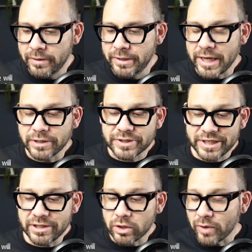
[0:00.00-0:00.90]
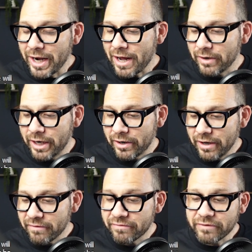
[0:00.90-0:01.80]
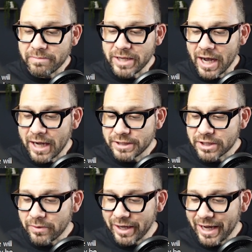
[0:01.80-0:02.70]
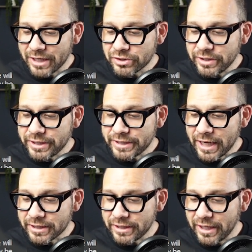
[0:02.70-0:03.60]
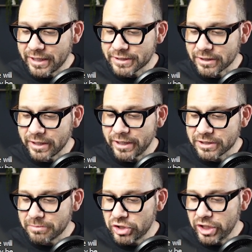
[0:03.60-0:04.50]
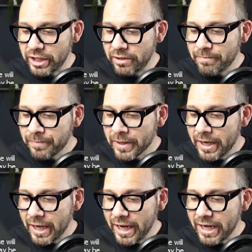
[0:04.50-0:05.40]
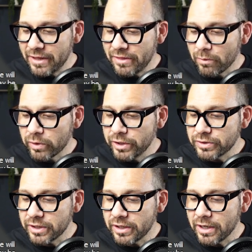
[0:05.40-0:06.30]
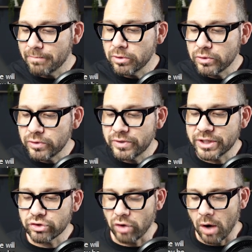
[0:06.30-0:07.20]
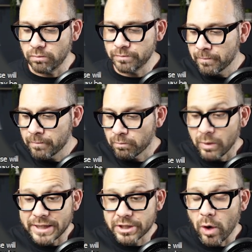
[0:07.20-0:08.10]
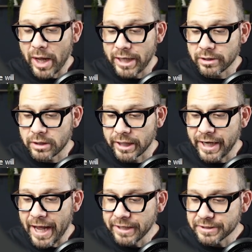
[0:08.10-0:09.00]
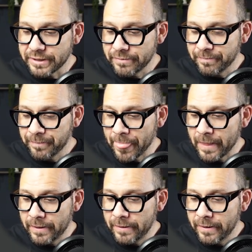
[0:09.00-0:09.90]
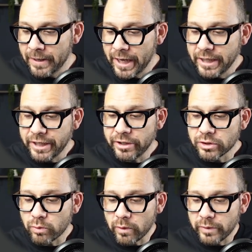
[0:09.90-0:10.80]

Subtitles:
Now you'll see in the grayed out area, from the ISO, it actually detected that it's a Linux machine and that we're using the Ubuntu distro. Let's go ahead and click Next. And here's where we